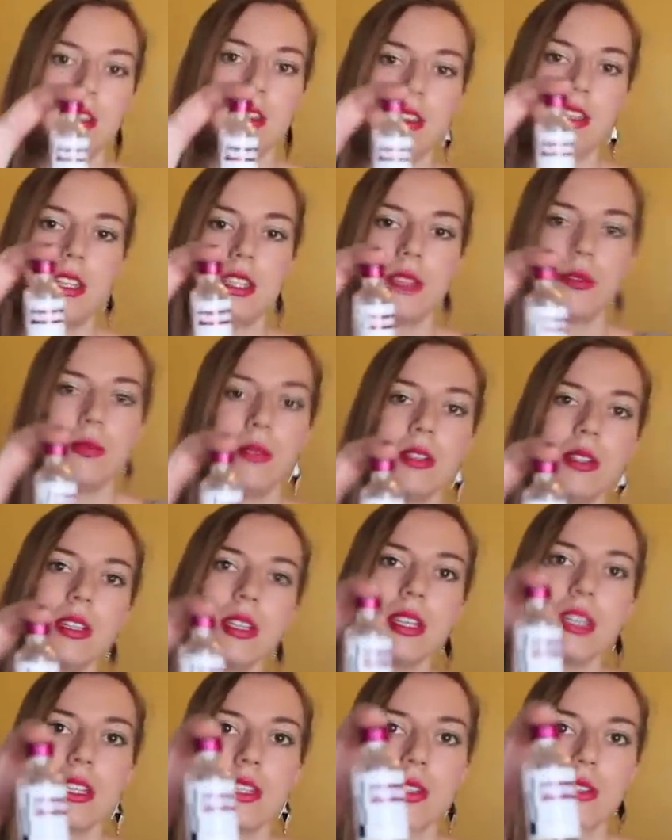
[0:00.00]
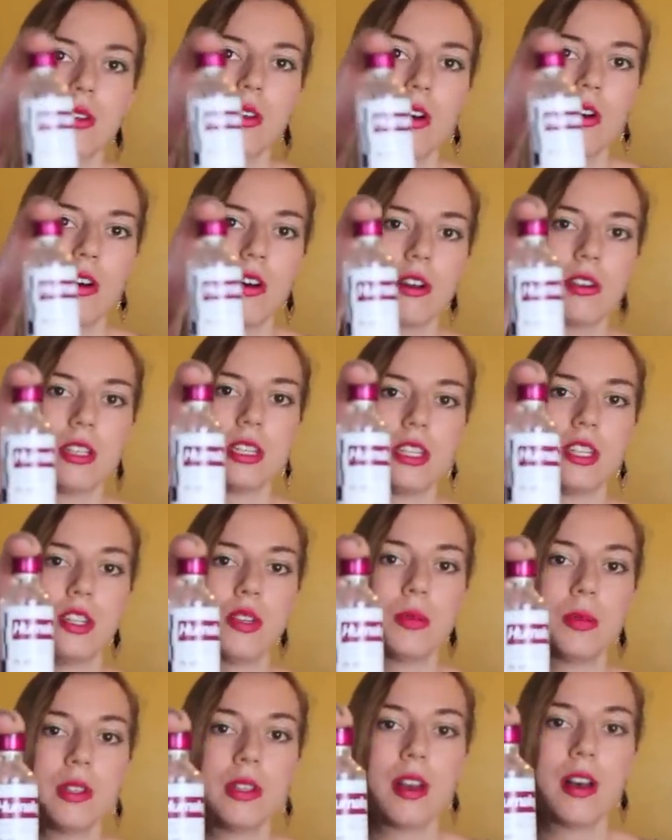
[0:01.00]
This one is called
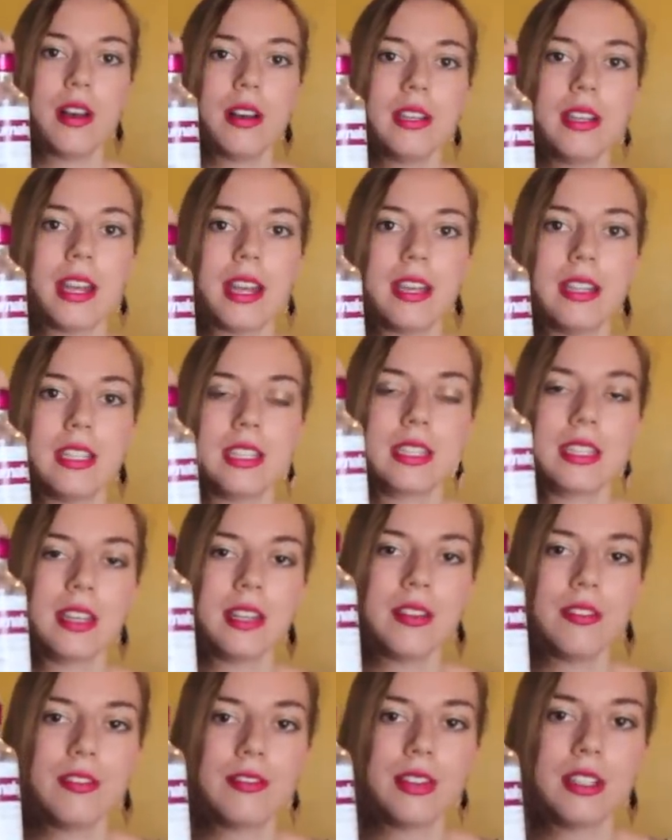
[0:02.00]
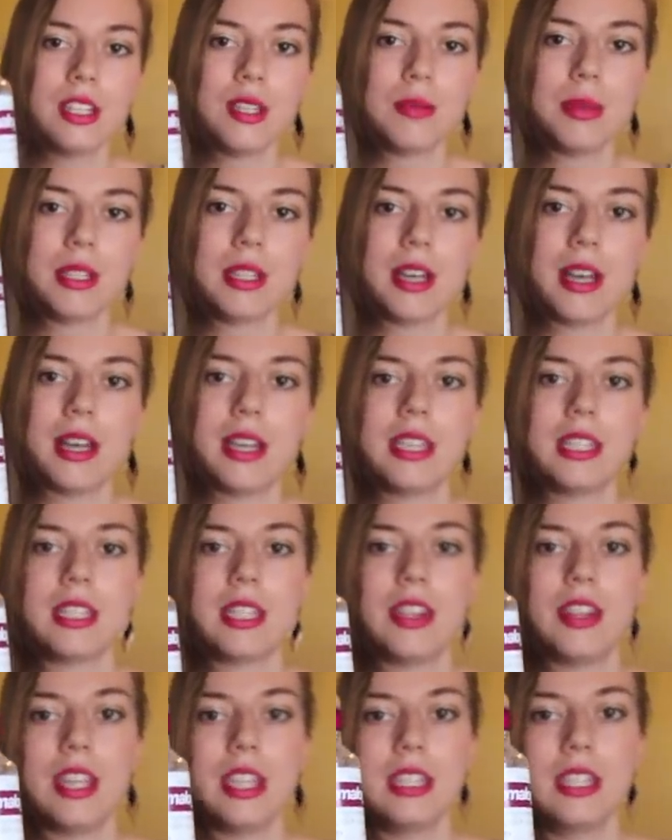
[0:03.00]
Humalog, and it's kind of funny because
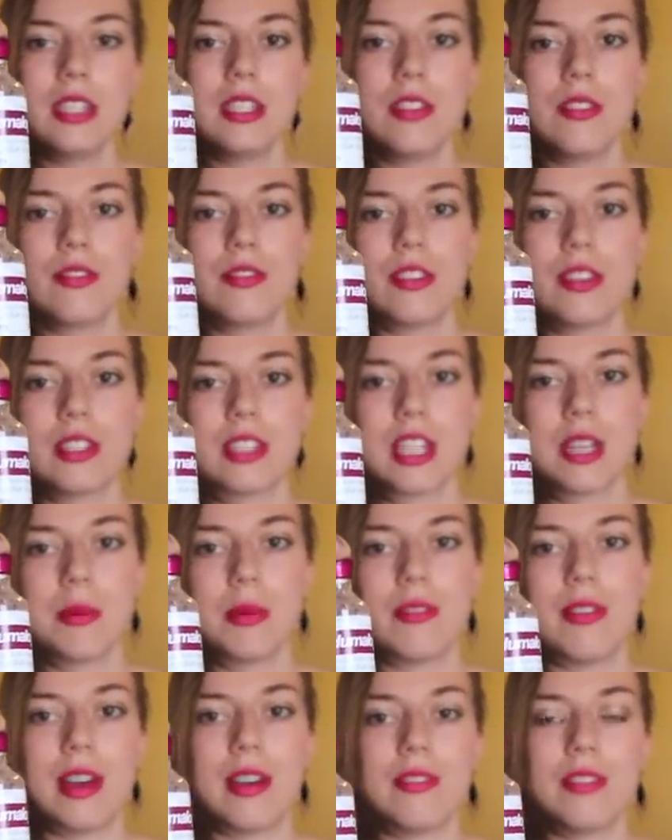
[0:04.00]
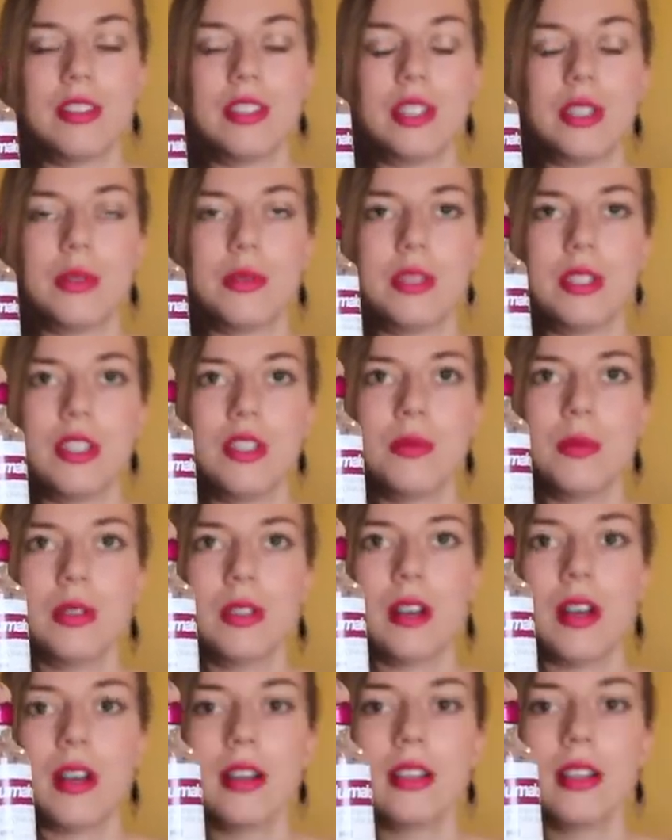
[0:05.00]
this is the first time I've ever used
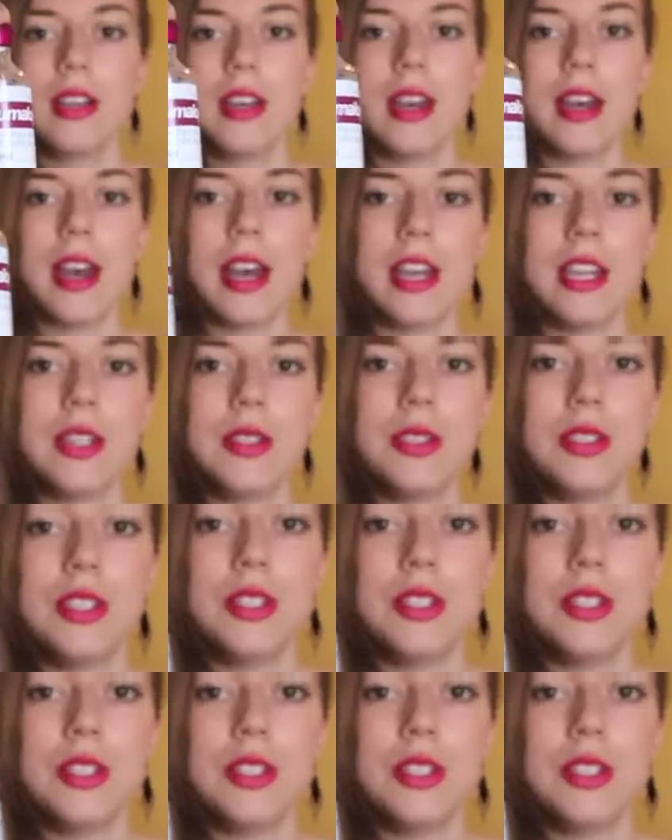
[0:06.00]
Humalog. I used to